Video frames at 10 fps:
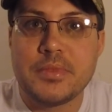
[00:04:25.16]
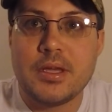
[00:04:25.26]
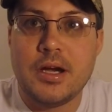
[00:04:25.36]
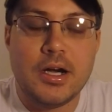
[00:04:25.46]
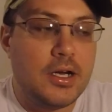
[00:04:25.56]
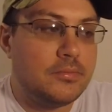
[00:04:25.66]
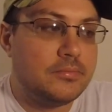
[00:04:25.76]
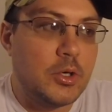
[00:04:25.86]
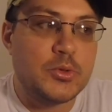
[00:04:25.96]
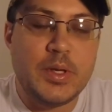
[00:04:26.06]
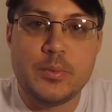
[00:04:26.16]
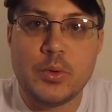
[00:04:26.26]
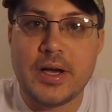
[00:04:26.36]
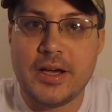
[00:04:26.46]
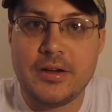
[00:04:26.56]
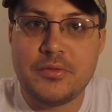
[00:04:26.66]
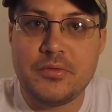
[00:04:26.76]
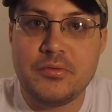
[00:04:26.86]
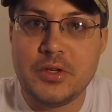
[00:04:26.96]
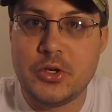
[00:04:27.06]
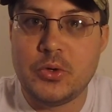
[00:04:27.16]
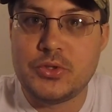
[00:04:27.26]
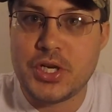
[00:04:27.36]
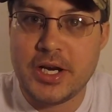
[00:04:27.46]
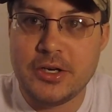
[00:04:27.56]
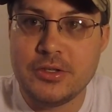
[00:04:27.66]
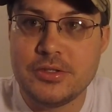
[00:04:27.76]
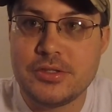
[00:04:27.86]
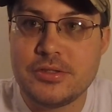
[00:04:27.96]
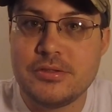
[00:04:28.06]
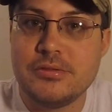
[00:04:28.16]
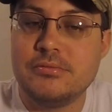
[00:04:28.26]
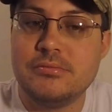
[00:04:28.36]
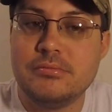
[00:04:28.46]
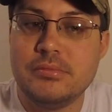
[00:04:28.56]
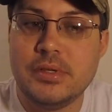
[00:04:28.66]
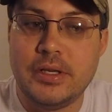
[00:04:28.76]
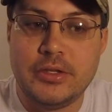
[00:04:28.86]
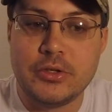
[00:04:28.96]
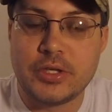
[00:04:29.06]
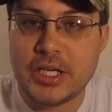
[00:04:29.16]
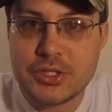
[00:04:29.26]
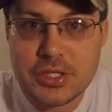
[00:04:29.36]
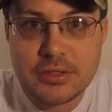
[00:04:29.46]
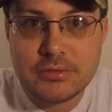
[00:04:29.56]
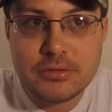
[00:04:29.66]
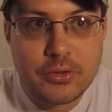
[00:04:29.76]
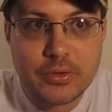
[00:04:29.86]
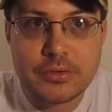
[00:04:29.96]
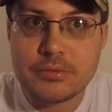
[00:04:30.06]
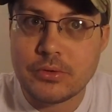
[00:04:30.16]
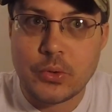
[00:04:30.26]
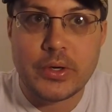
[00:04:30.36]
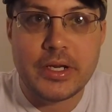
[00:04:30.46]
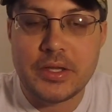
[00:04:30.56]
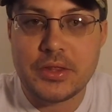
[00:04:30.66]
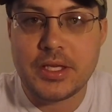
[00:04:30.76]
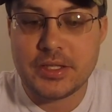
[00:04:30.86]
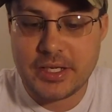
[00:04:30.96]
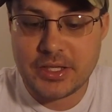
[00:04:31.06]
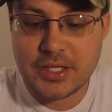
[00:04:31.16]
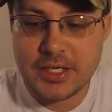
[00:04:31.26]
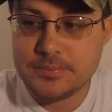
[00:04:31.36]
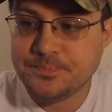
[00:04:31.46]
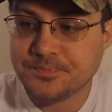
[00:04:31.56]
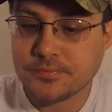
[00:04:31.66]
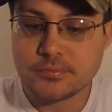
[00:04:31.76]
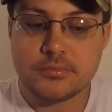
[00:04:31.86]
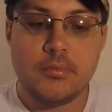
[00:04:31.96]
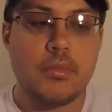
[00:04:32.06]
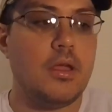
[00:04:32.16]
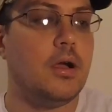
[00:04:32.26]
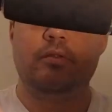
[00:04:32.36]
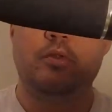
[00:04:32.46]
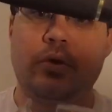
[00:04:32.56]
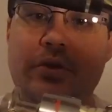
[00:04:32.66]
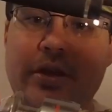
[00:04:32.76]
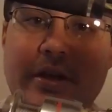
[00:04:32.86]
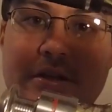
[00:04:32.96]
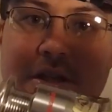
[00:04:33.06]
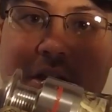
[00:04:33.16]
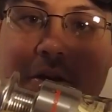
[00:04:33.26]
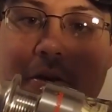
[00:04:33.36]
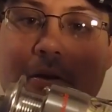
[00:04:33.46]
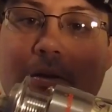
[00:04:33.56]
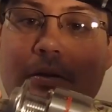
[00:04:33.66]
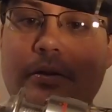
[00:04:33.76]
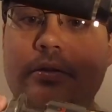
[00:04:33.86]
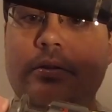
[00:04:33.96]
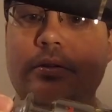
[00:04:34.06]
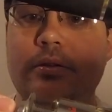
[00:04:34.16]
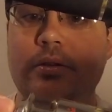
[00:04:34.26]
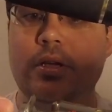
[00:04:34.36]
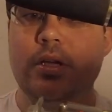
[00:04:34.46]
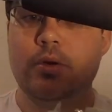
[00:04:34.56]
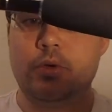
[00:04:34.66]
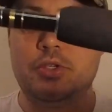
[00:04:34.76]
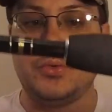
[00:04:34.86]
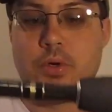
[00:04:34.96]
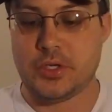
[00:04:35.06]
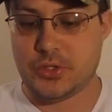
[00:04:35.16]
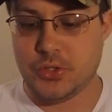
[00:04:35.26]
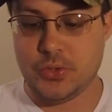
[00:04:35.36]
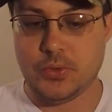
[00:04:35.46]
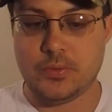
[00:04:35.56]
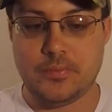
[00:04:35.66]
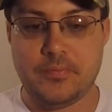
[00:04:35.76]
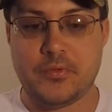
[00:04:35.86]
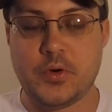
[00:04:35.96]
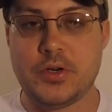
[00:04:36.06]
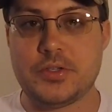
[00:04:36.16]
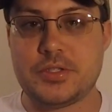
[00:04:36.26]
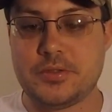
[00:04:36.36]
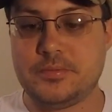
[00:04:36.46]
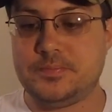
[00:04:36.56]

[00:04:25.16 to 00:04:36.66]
most people have, you know, chairs in their kitchen or anything like that. For this here, what you want to do first